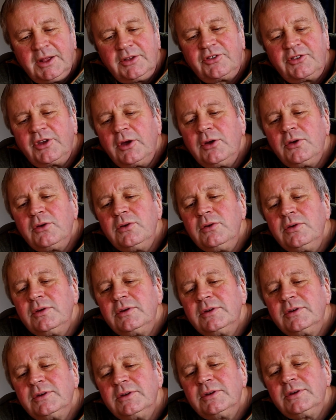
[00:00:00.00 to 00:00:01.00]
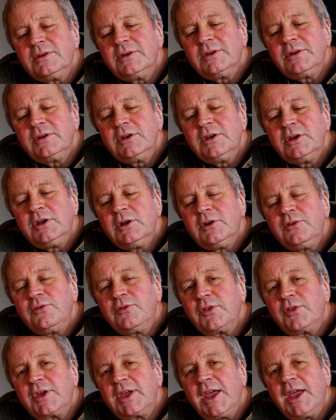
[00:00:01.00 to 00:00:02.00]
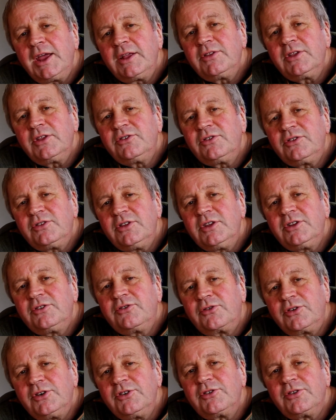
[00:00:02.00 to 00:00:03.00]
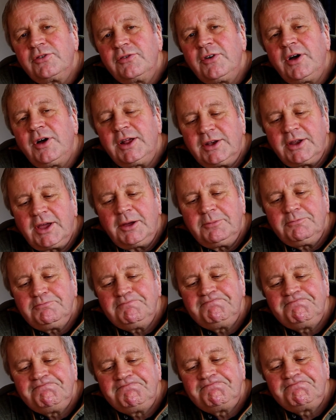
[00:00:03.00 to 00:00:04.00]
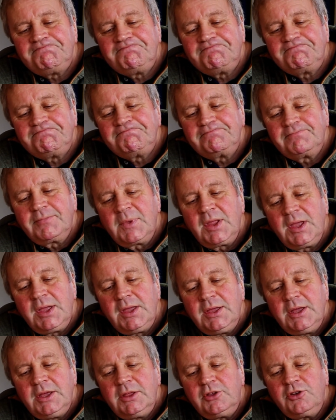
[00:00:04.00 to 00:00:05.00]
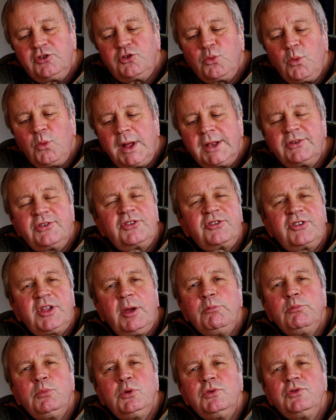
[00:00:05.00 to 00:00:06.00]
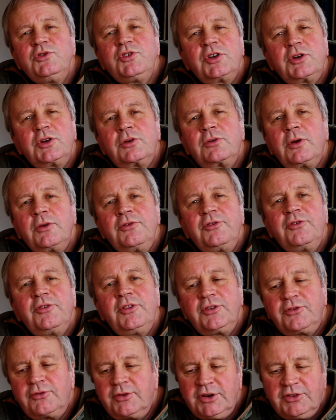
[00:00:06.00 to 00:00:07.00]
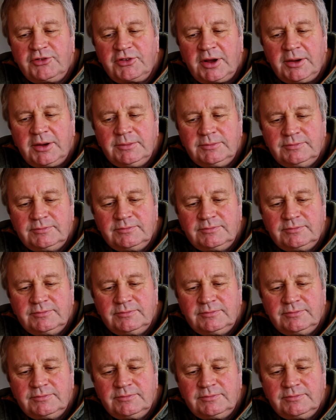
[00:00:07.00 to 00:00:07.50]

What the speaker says: And so, for the treasure finder. This one stumbles across the treasure.